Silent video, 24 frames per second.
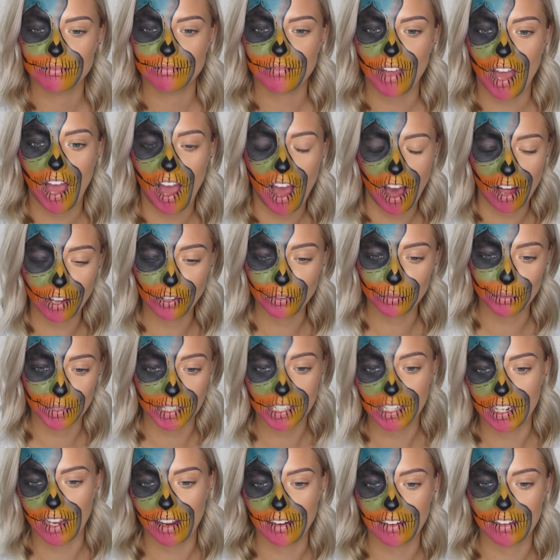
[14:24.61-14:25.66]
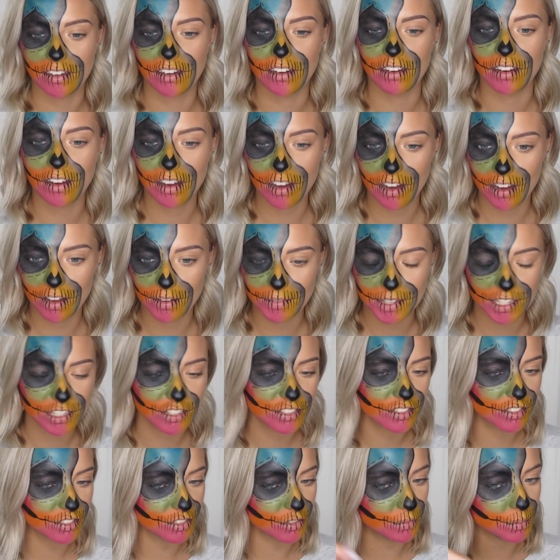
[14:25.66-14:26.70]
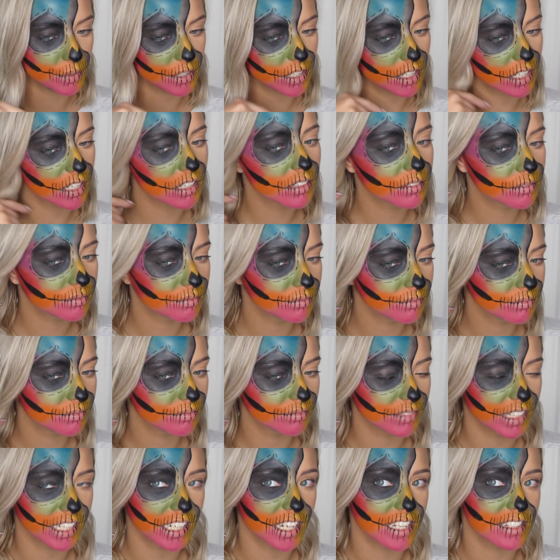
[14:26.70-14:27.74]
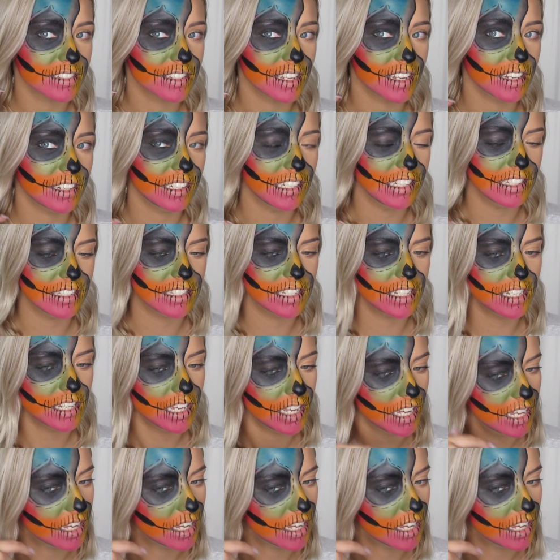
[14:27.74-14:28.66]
Halloween idea. It's super, like I said, easy,